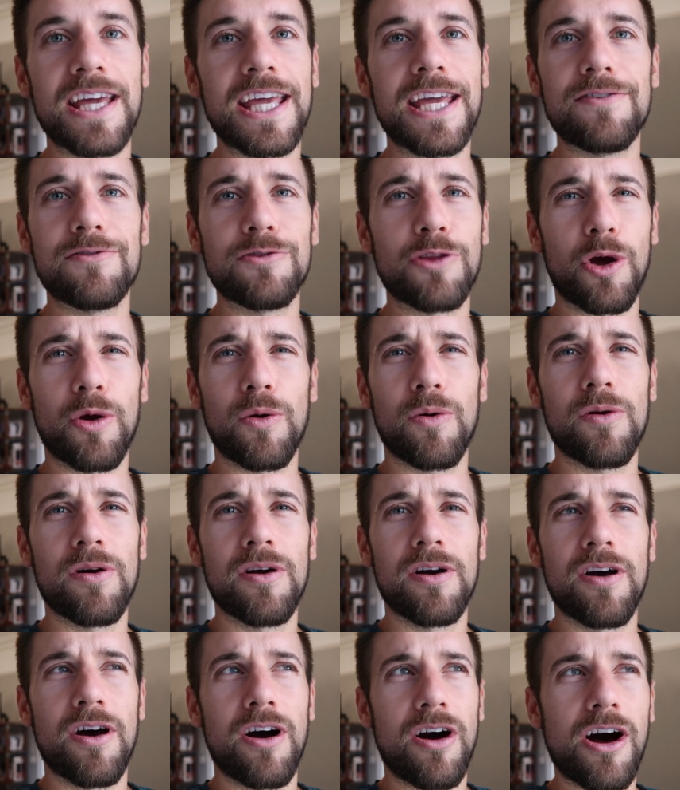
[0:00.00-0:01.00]
even though
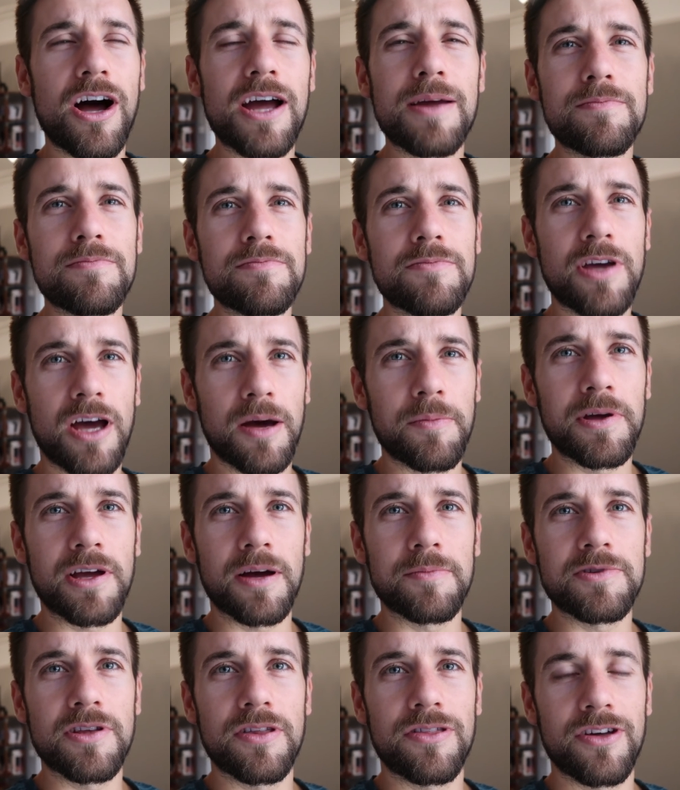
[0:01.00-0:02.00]
I'm
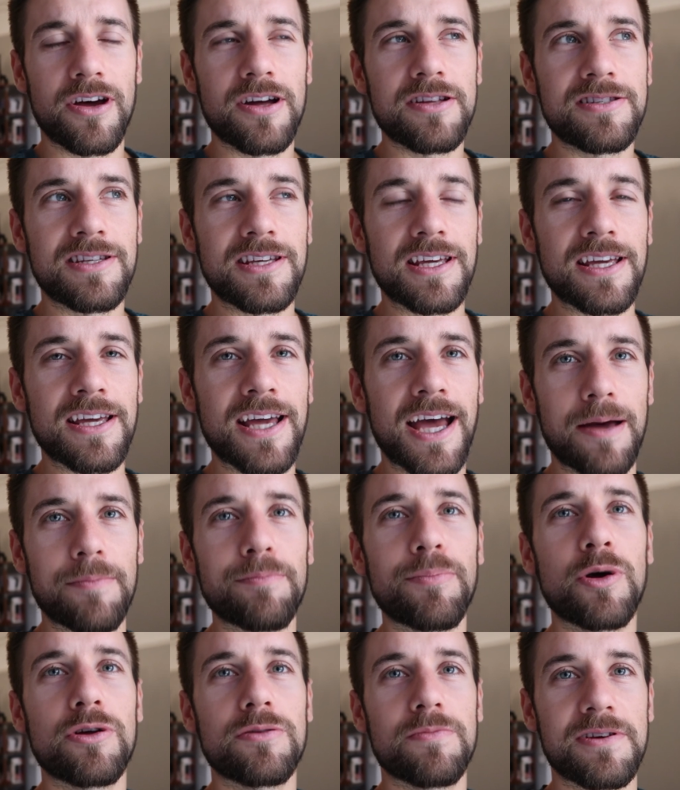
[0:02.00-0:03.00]
coming up to thirty
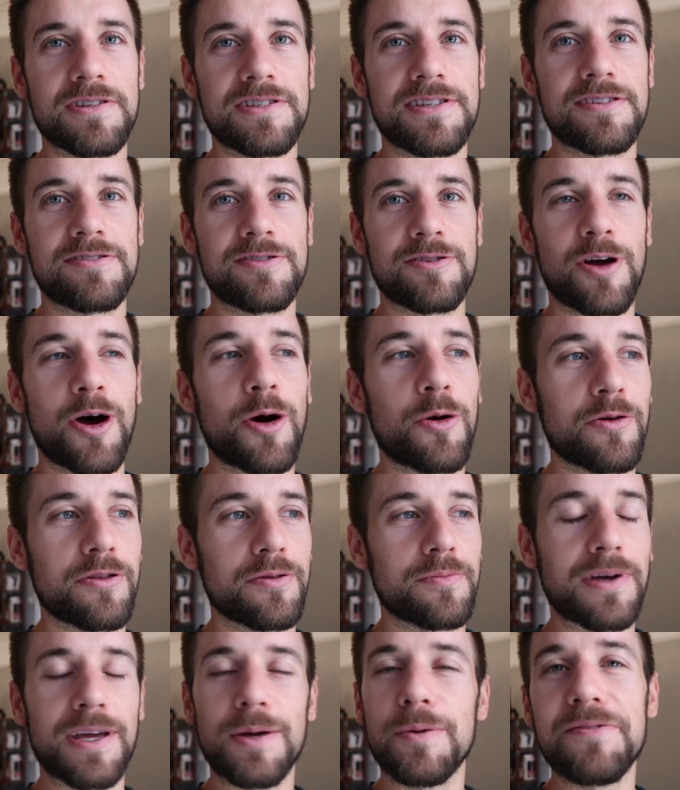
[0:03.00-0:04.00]
and both my sisters are older
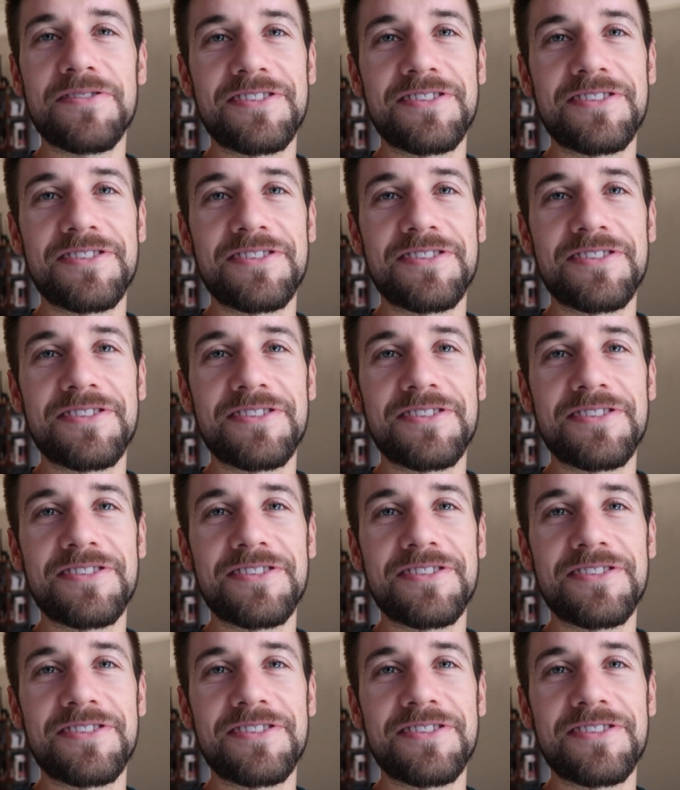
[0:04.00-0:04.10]
than me,